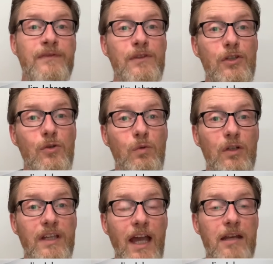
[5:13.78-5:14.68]
You
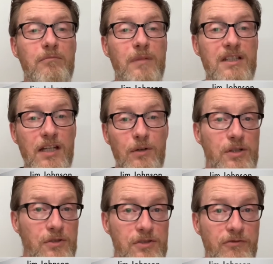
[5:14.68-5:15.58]
will get
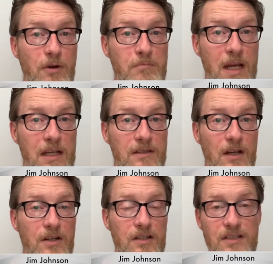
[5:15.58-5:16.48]
materials from me
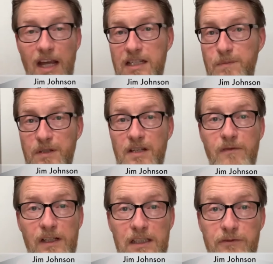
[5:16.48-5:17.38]
that are designed
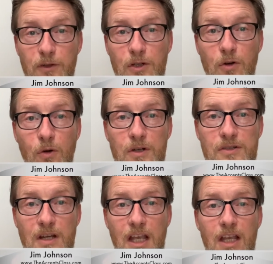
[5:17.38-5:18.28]
specifically for the
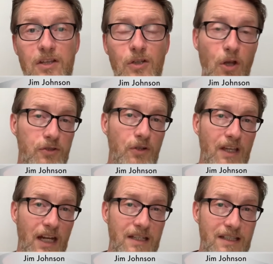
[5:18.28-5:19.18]
course. You'll also
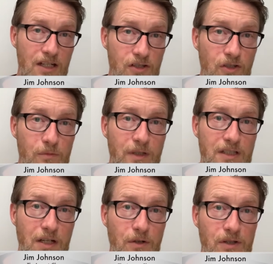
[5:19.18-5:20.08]
get additional
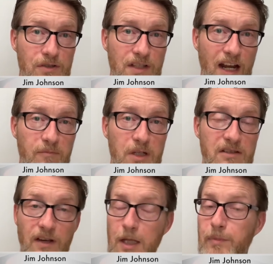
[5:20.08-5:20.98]
materials that I've been
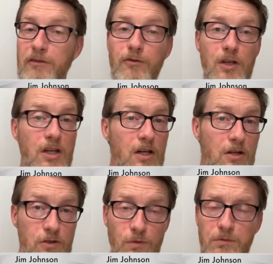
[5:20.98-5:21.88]
developing for
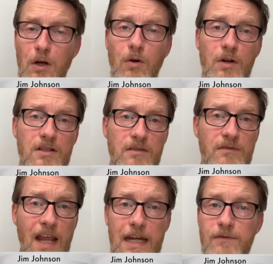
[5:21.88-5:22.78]
years with recordings of
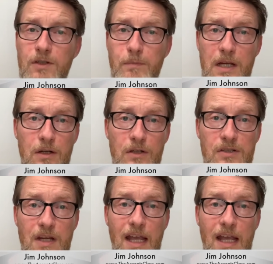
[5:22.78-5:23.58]
native speakers